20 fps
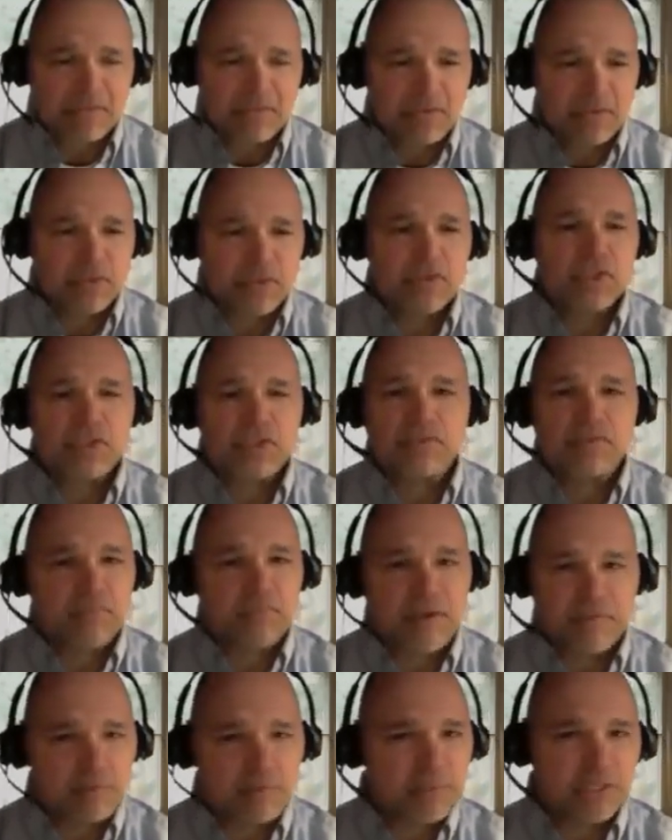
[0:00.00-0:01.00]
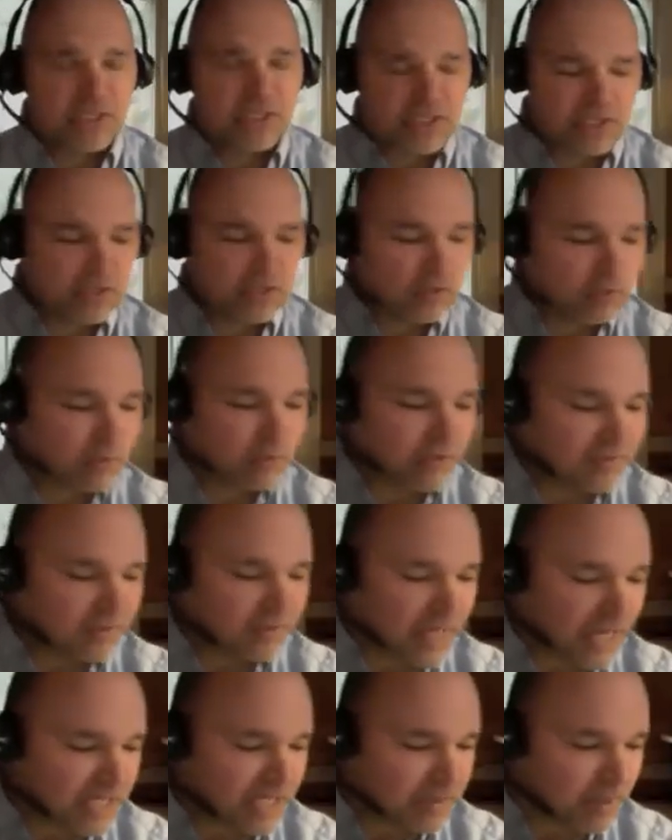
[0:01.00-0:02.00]
you should everybody should know the red
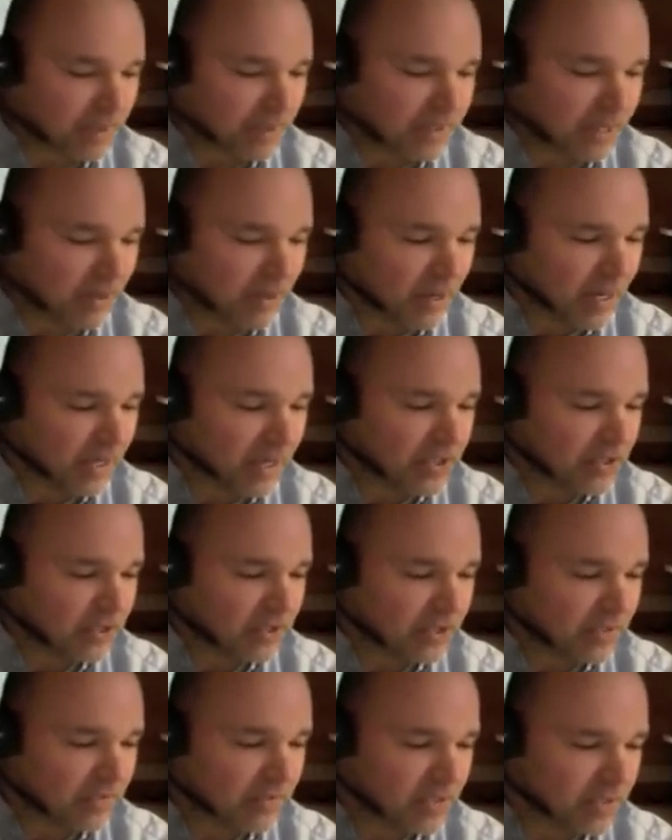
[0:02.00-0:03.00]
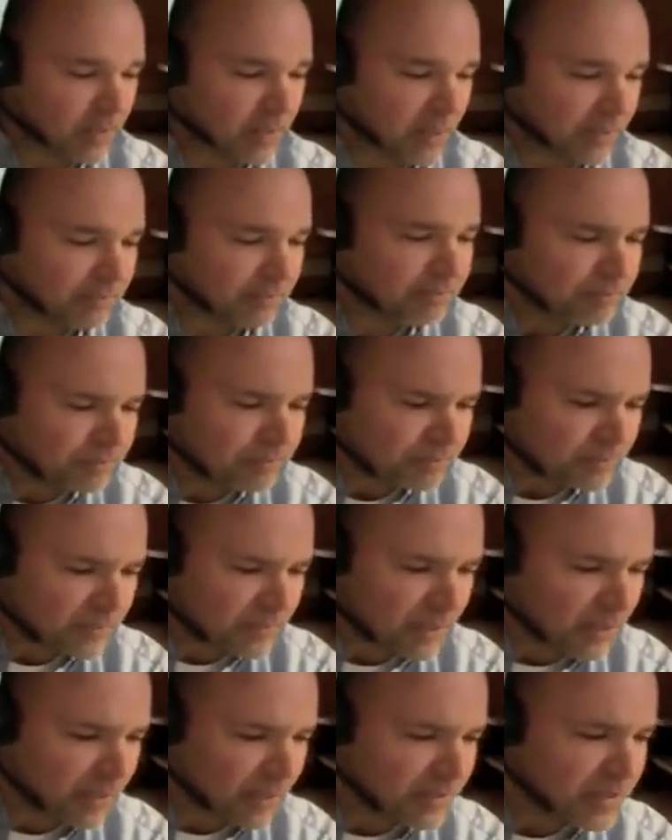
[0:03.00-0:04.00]
flags by now i shouldn't have to spend a
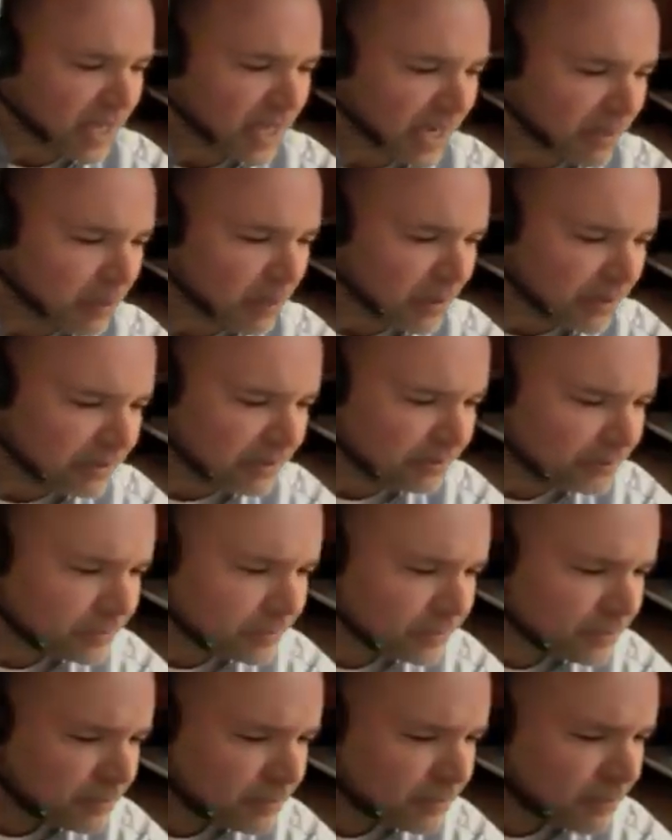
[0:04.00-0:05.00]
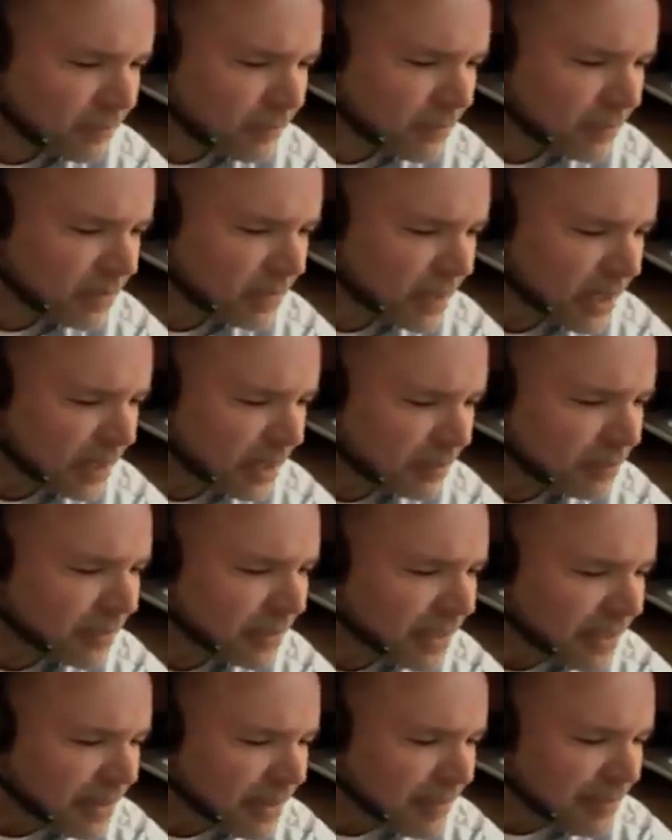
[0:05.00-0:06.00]
lot of time on it um,
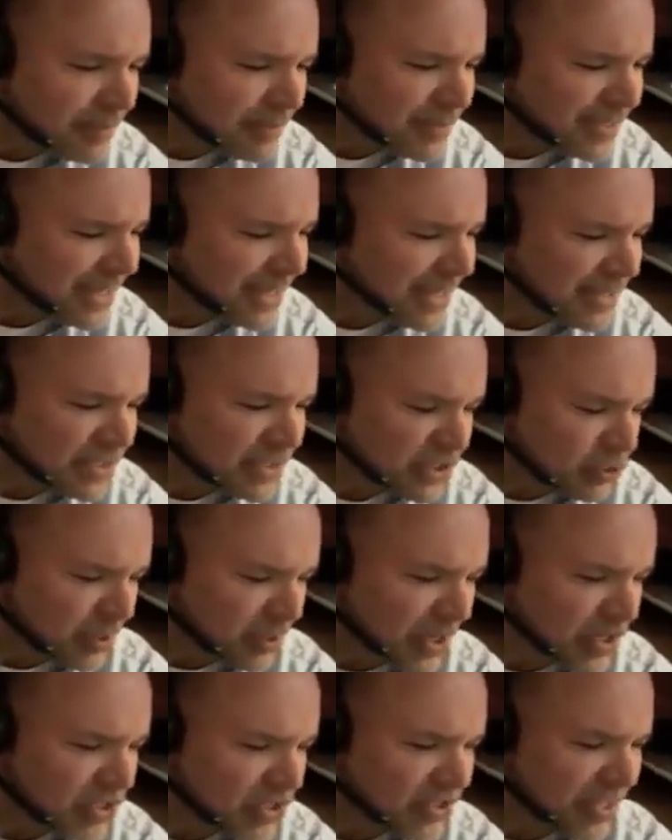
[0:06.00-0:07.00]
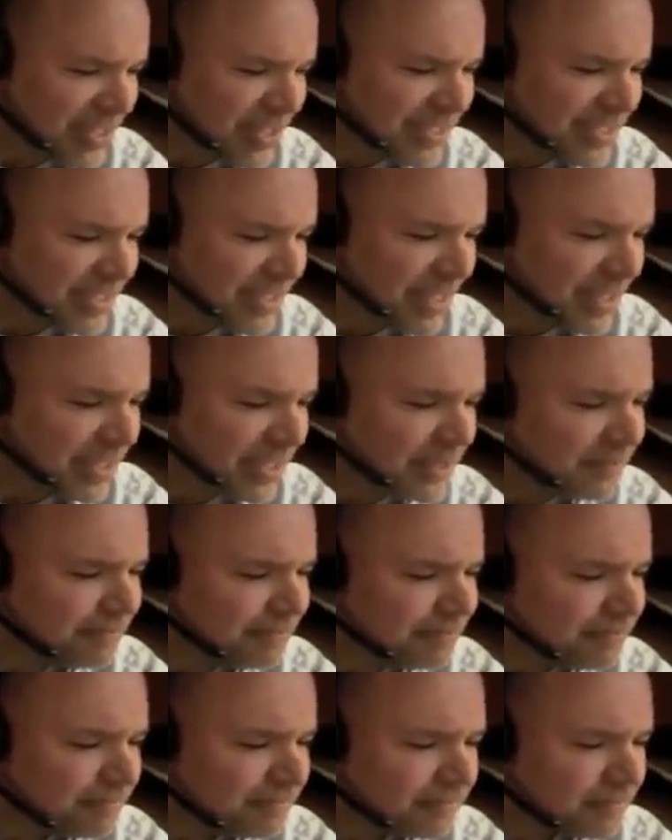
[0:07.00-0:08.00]
saying strange things like
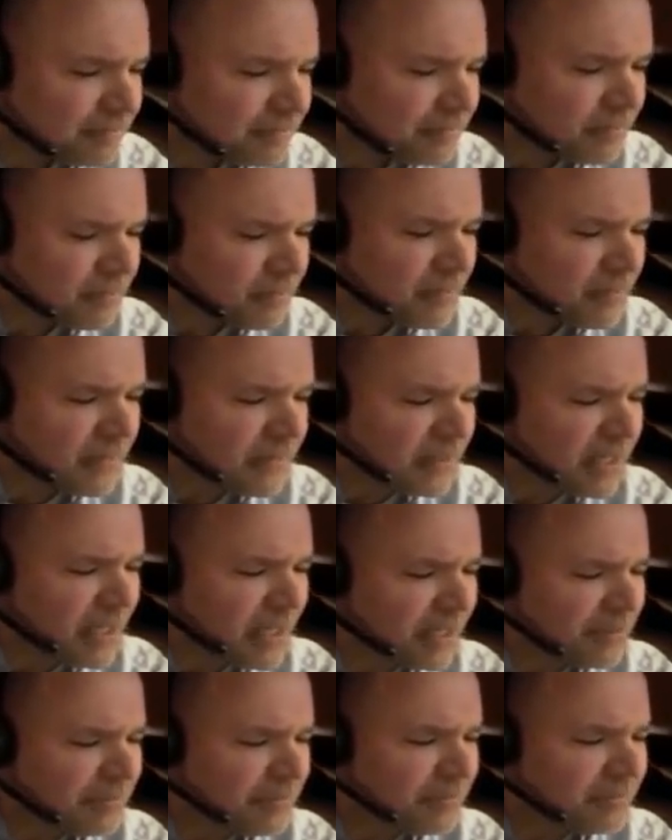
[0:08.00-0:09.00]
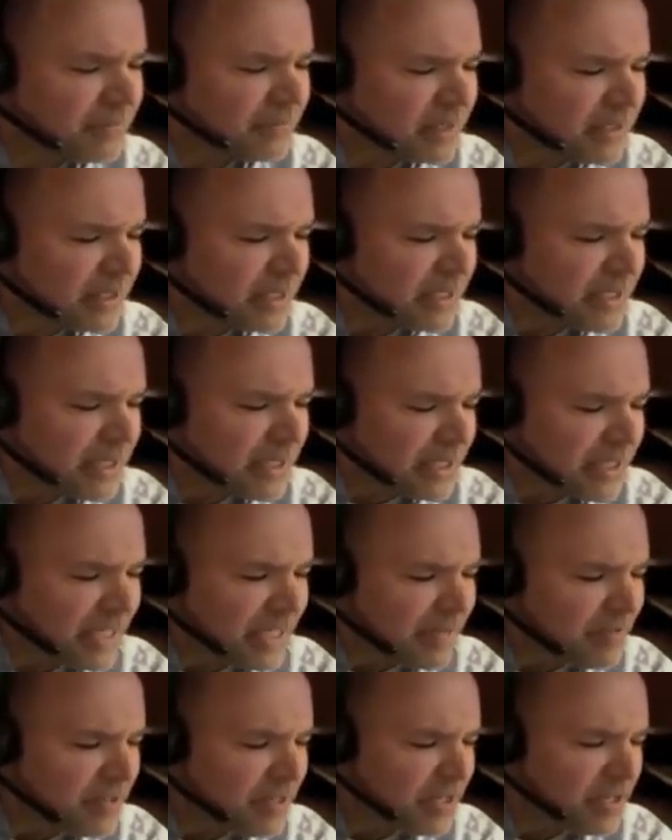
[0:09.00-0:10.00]
um,
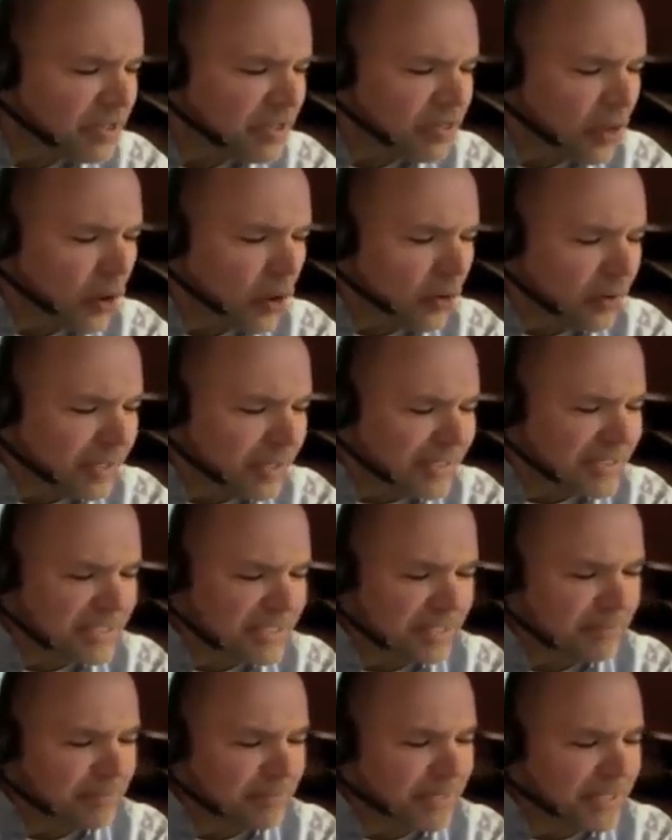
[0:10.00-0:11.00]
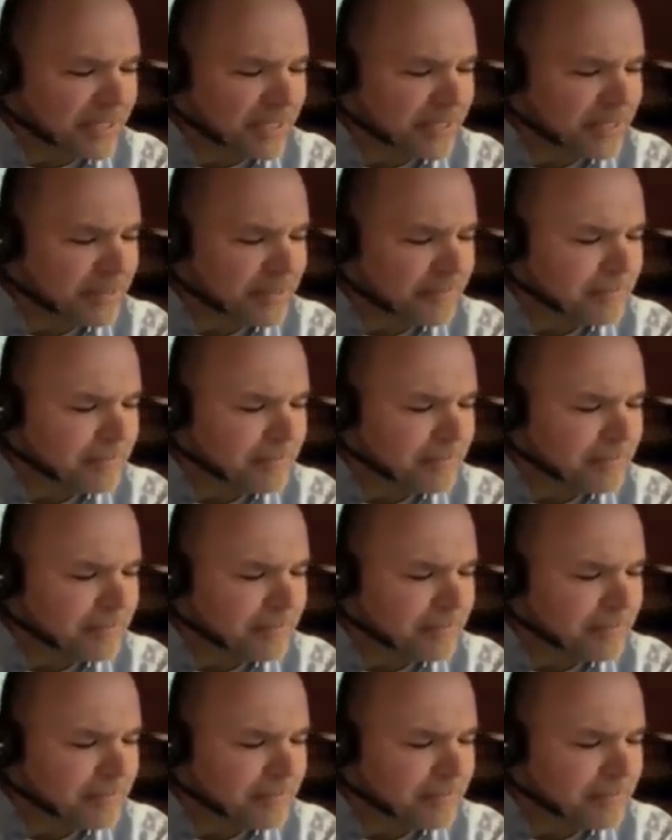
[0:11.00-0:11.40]
even the authorities admit